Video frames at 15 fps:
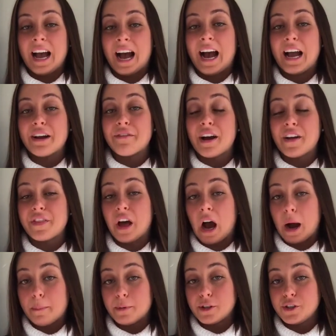I have had the
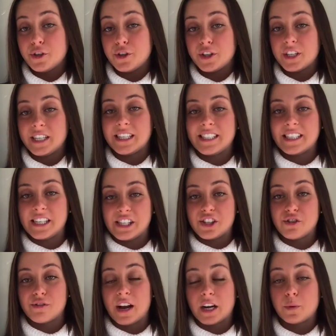opportunity to
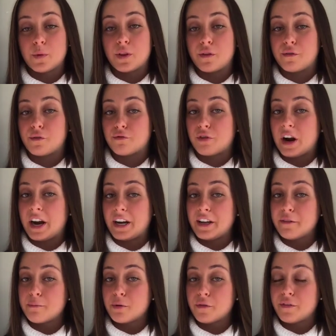interact with a variety
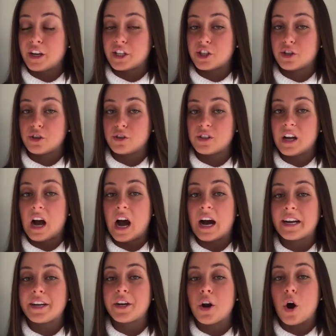of professionals
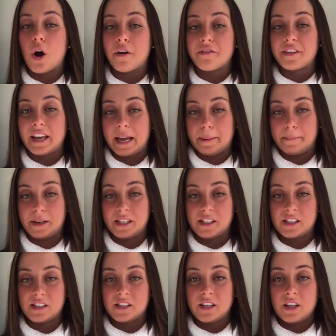on and off
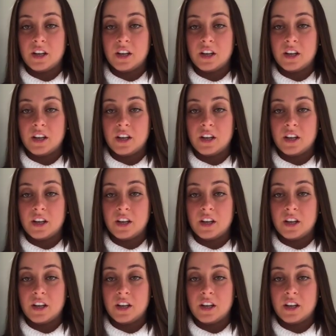campus.